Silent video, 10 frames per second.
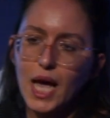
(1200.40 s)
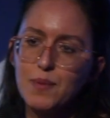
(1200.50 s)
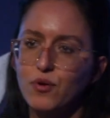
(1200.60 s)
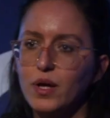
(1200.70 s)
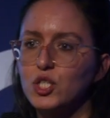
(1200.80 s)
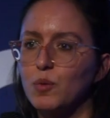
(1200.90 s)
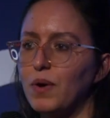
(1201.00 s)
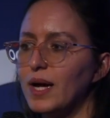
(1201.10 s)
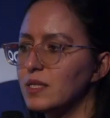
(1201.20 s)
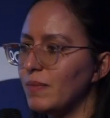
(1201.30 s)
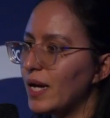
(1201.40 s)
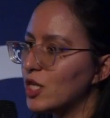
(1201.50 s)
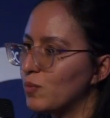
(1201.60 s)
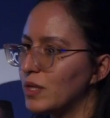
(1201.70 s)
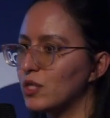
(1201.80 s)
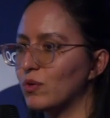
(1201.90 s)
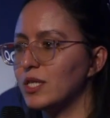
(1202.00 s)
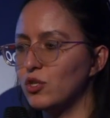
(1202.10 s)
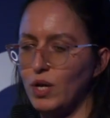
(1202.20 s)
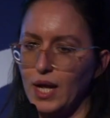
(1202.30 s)
for enterprise management so
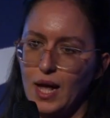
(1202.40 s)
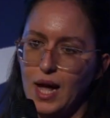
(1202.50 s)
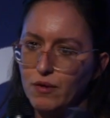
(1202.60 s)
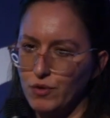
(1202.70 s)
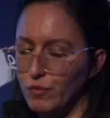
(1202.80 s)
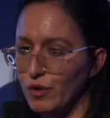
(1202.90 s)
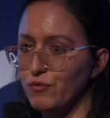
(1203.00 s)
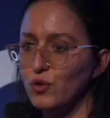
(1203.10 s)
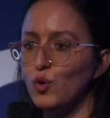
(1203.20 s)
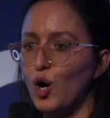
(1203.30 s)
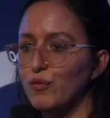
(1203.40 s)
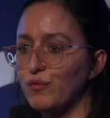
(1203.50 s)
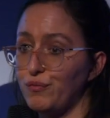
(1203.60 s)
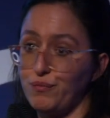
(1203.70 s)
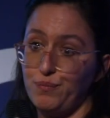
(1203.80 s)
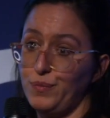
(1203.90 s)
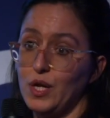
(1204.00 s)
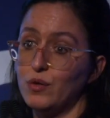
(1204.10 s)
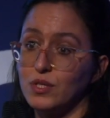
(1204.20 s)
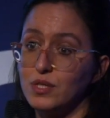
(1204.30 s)
that you can have overview of
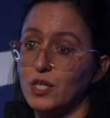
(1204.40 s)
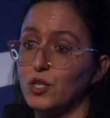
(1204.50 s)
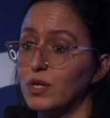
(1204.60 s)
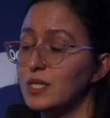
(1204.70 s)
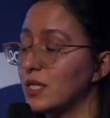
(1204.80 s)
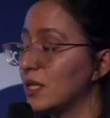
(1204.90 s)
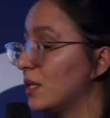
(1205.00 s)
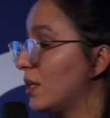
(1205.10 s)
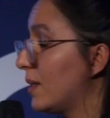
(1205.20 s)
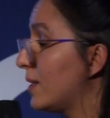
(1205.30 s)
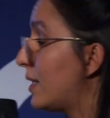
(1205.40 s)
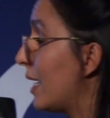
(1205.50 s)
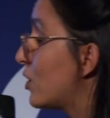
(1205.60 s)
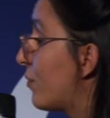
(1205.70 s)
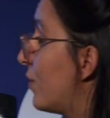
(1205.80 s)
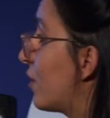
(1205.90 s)
the security state of your